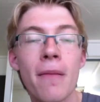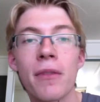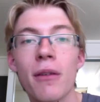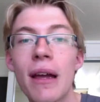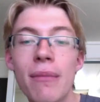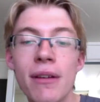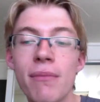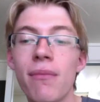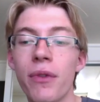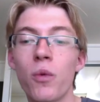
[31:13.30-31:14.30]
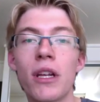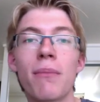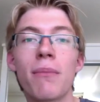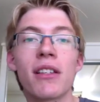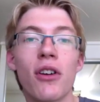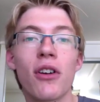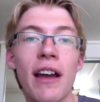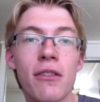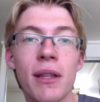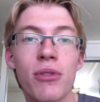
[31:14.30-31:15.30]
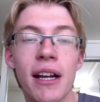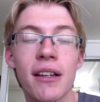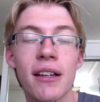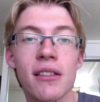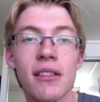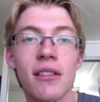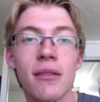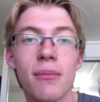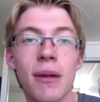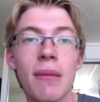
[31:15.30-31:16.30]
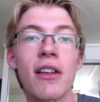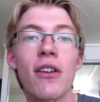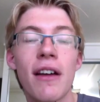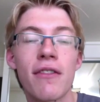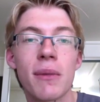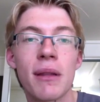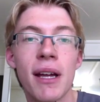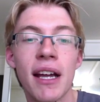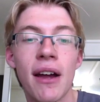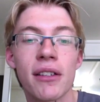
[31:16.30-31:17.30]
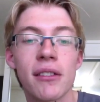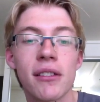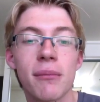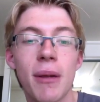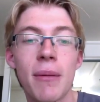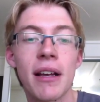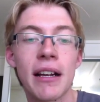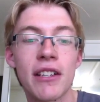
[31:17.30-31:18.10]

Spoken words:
Maybe Woody and Buzz don't have to be the protagonists. Maybe they don't have to be the main characters. Maybe they could